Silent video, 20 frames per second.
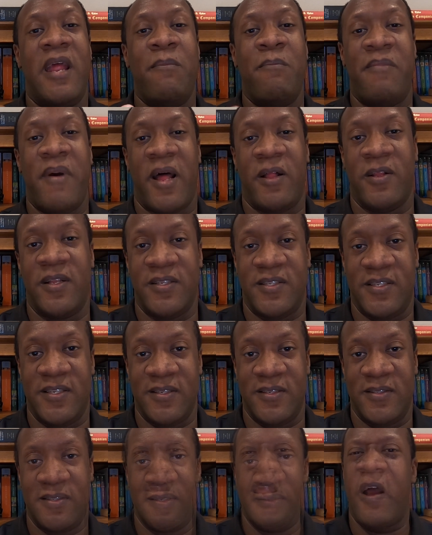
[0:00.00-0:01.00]
and
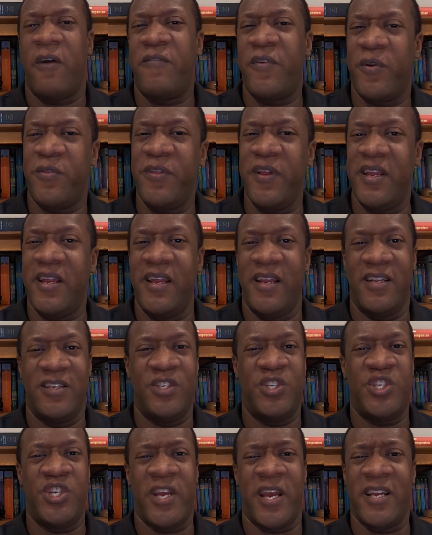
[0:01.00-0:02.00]
balances. Now, if you're
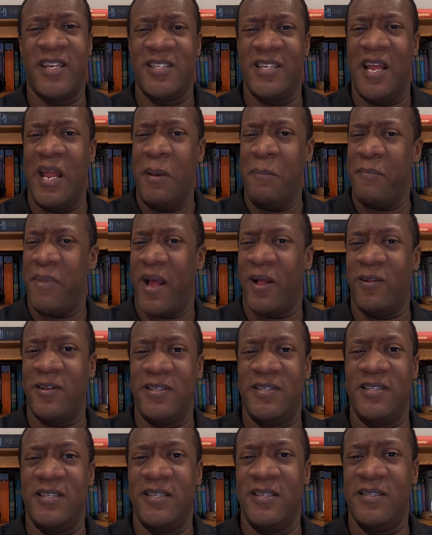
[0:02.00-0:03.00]
thinking checks and
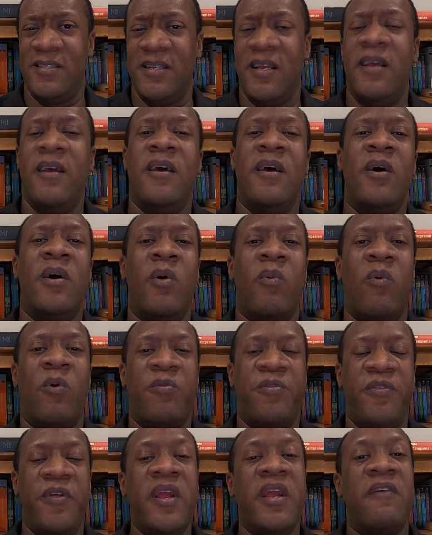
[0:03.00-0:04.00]
balances,
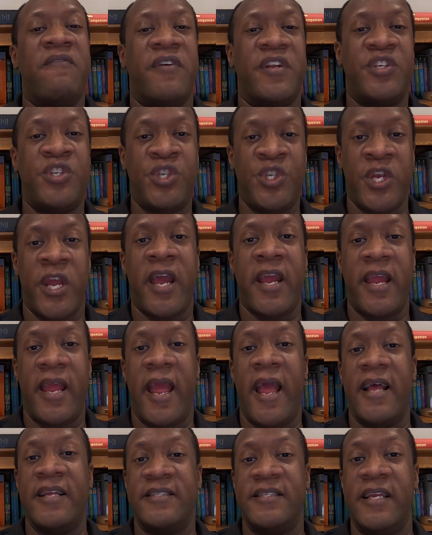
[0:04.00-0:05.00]
well, think of a
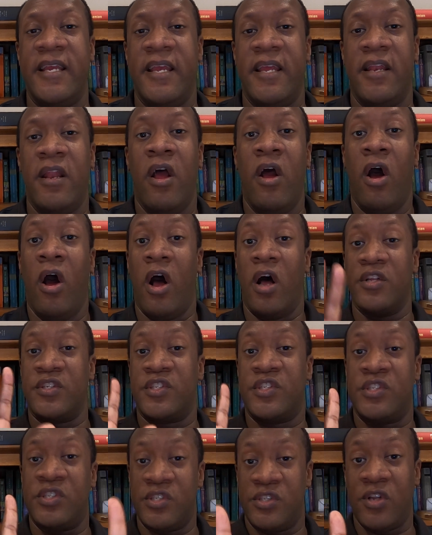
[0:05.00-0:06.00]
check as in a
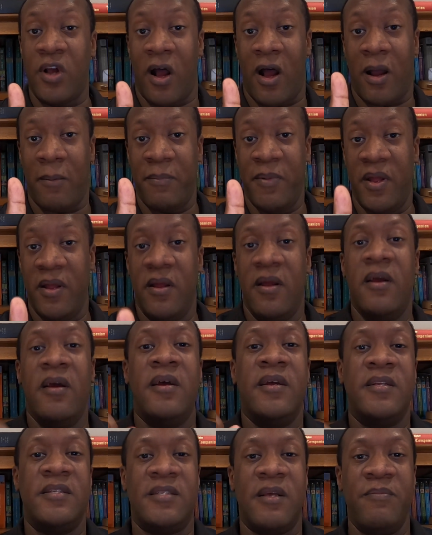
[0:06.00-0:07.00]
stop,
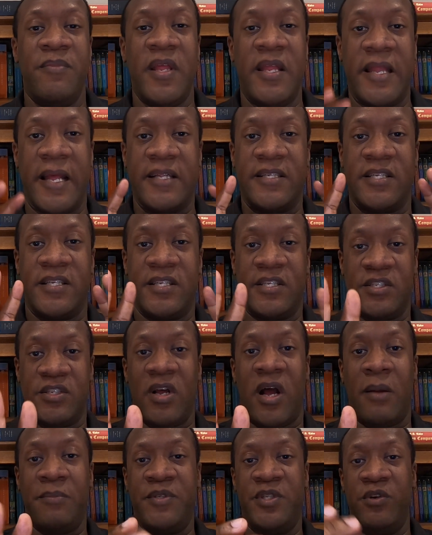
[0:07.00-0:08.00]
something that
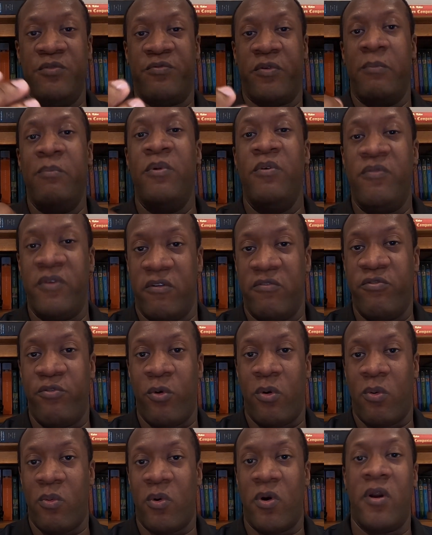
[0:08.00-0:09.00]
stops you from moving
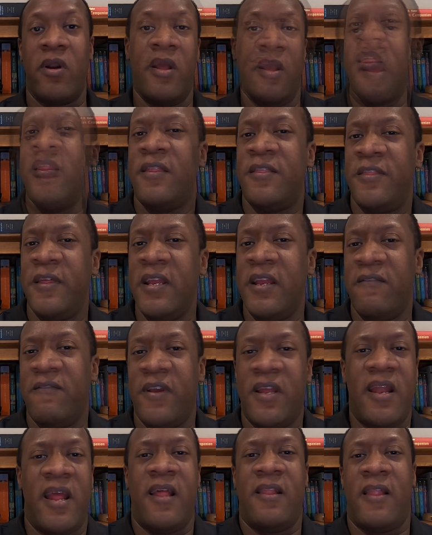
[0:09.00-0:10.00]
forward. Think of
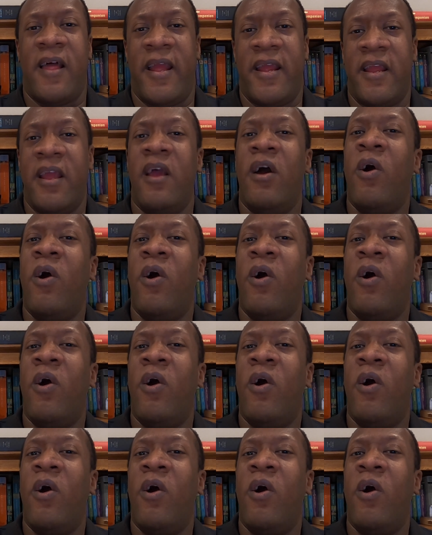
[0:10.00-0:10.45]
it like